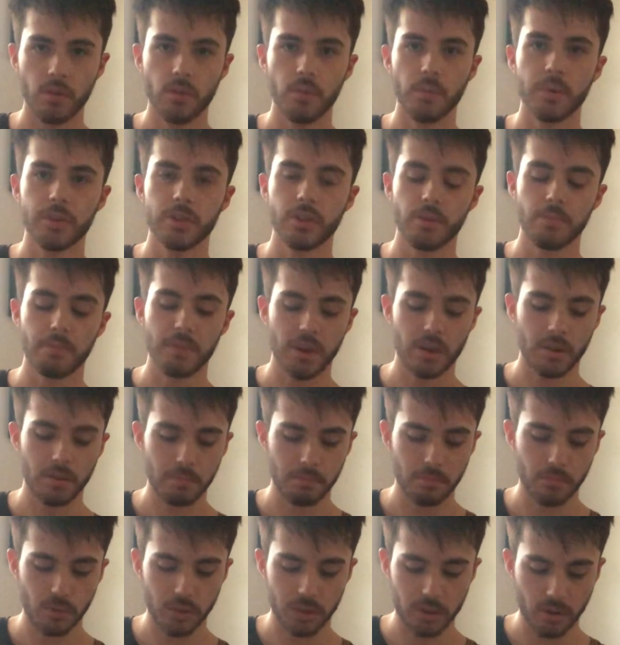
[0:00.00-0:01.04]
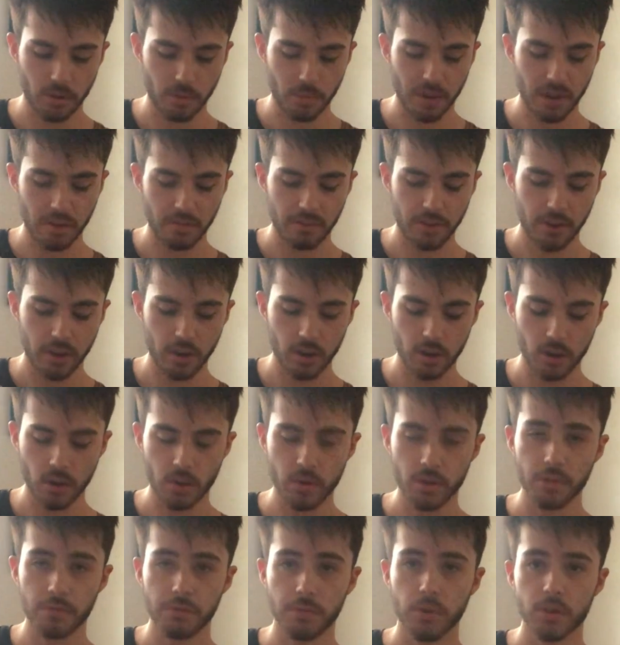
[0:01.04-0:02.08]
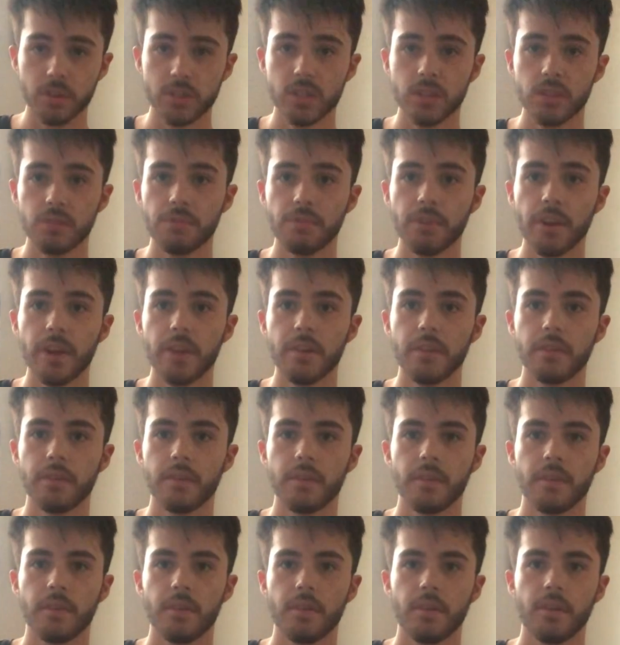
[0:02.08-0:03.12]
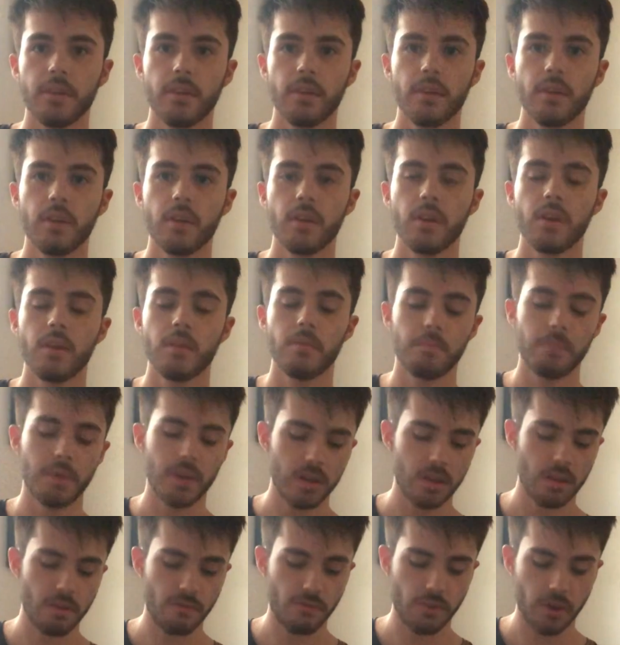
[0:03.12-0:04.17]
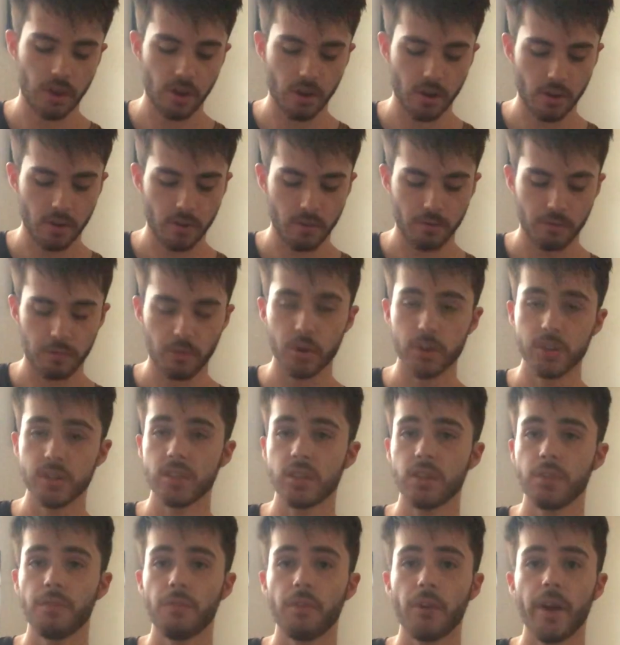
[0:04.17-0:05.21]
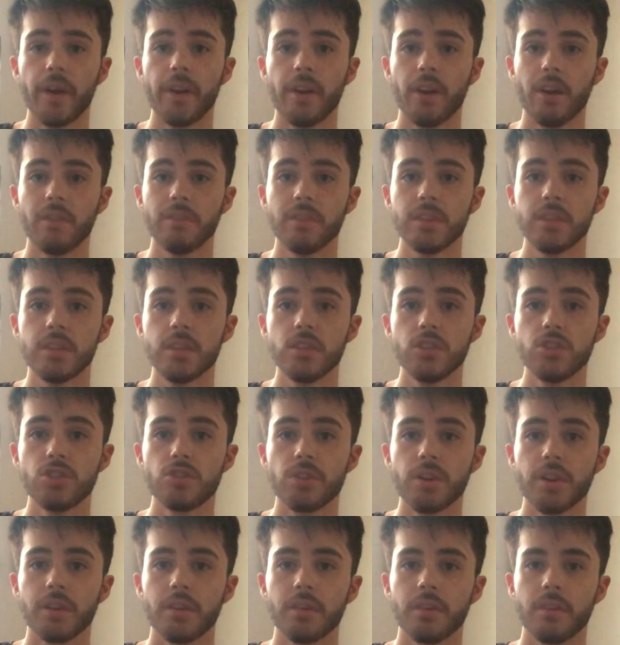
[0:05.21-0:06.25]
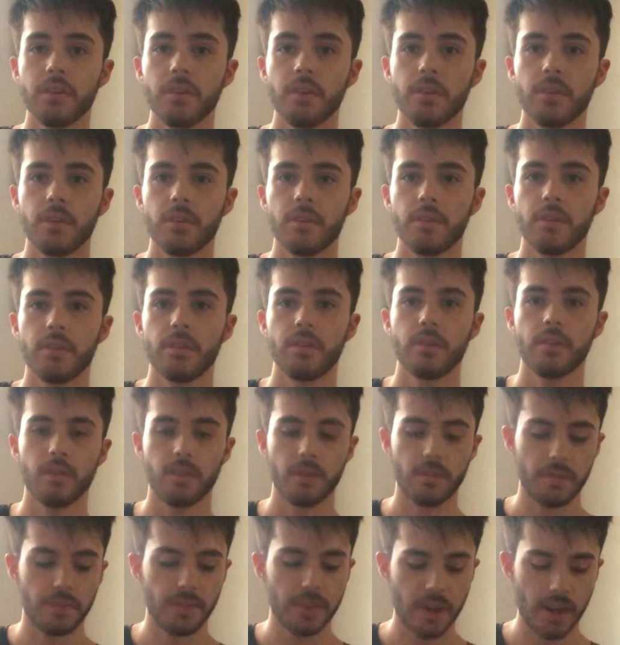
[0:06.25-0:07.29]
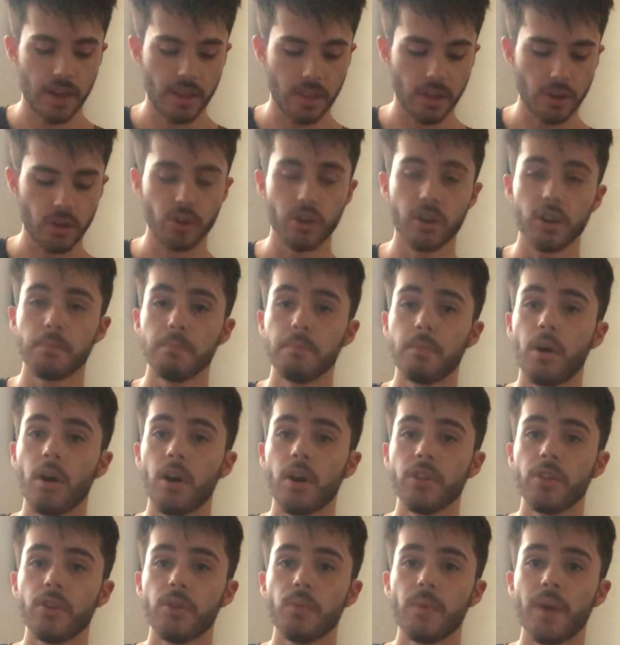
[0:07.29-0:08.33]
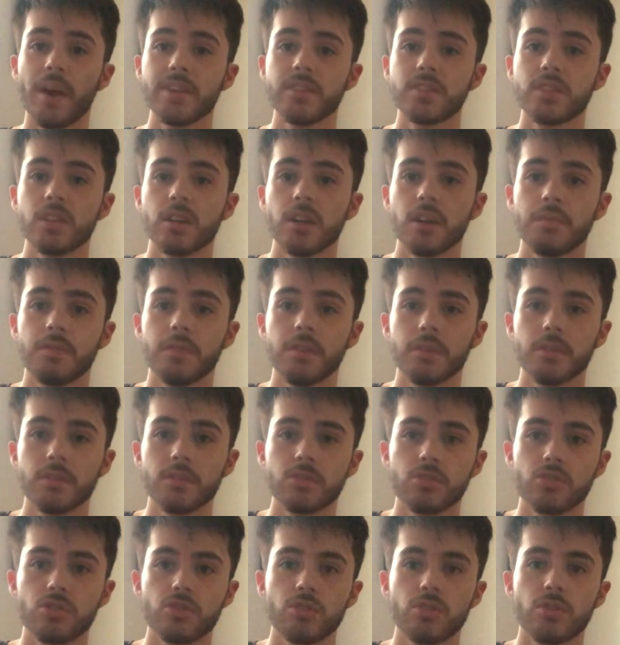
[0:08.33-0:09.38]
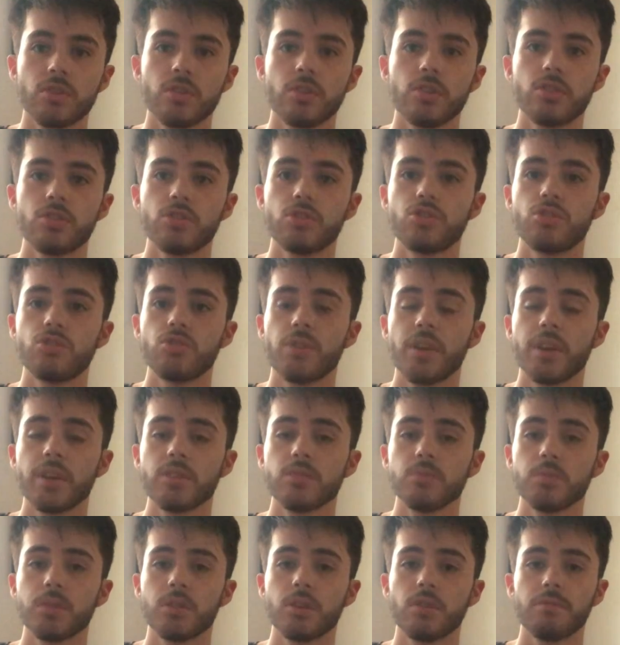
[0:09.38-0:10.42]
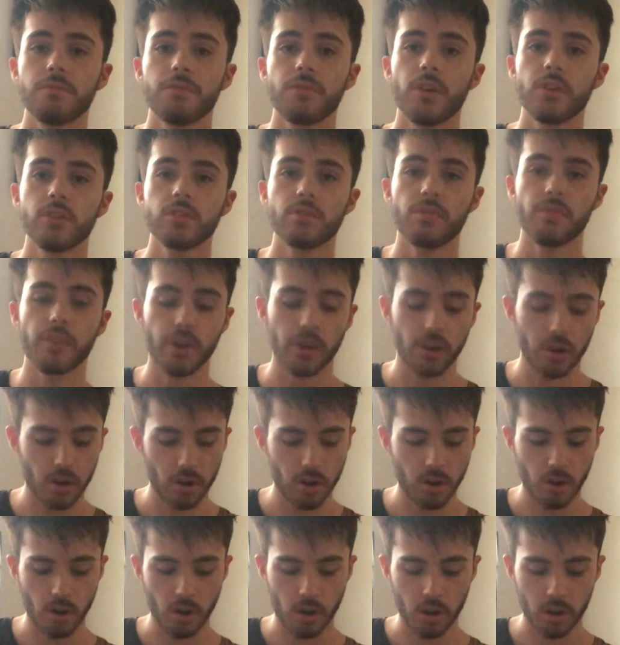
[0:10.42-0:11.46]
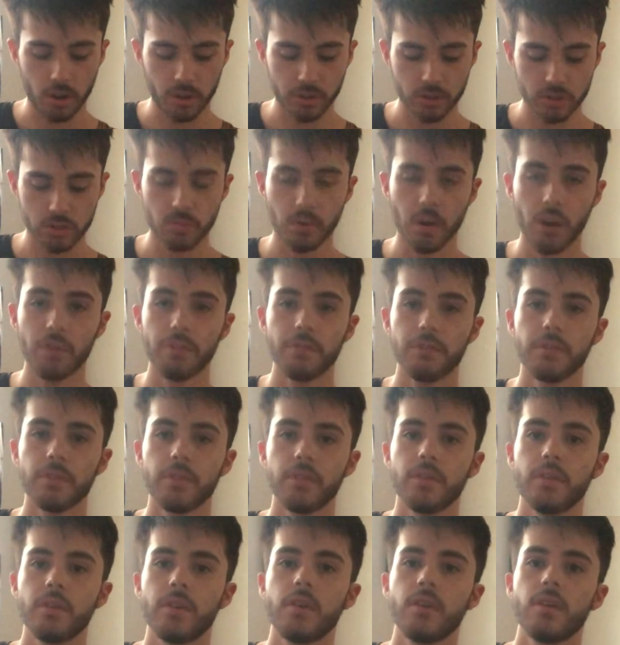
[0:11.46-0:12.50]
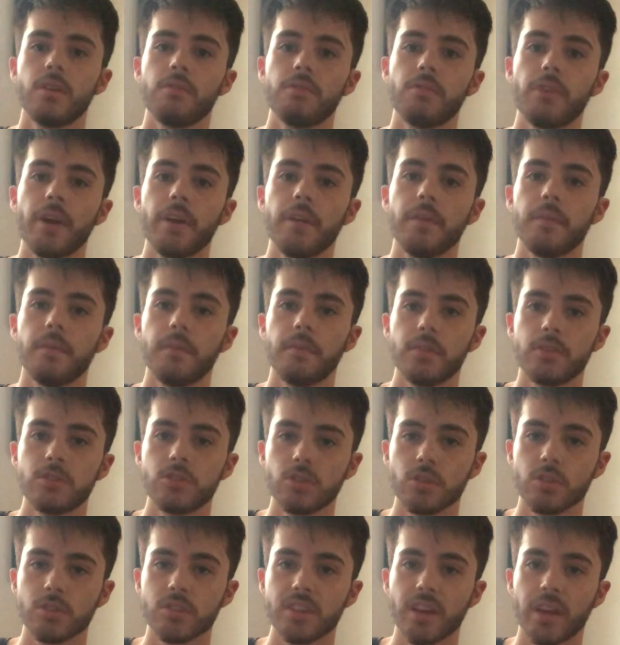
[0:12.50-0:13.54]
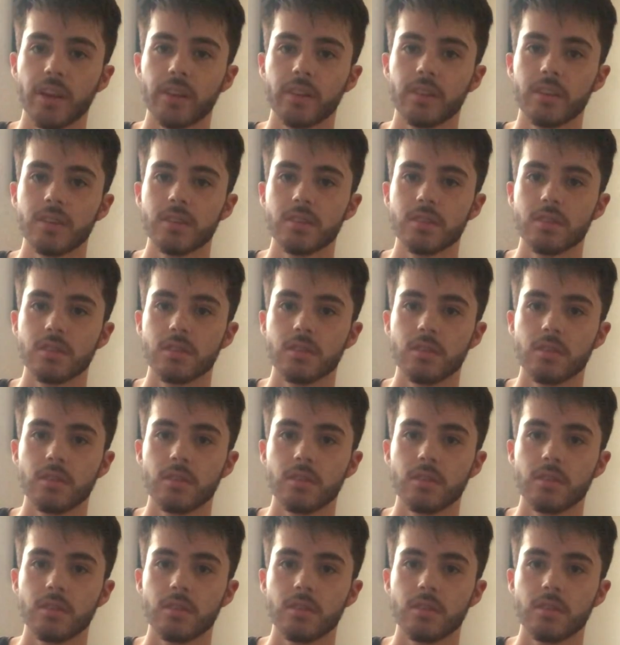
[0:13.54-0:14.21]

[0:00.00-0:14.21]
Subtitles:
with your ring finger, go to the 14th fret, pinky finger, 14th fret of the D string, and then you're going to bar the rest of the strings with your first finger all on the 12th fret. So it'll sound like this.